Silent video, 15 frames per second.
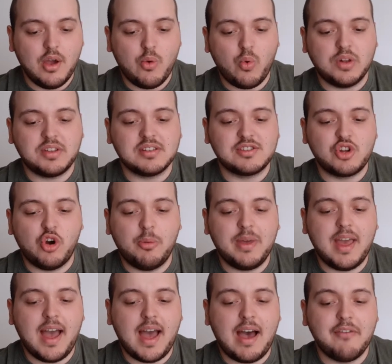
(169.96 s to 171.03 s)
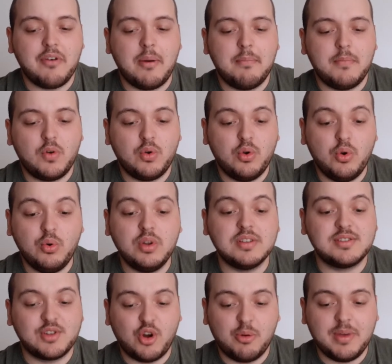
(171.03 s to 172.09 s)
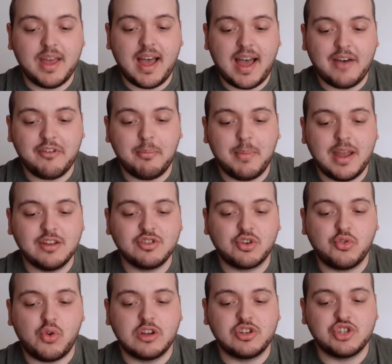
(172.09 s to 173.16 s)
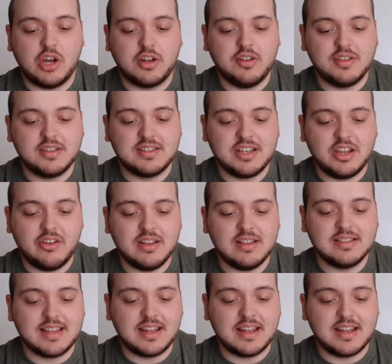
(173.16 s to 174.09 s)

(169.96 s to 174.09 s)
What does Toby have? A, who does Toby have a major crush on in the series?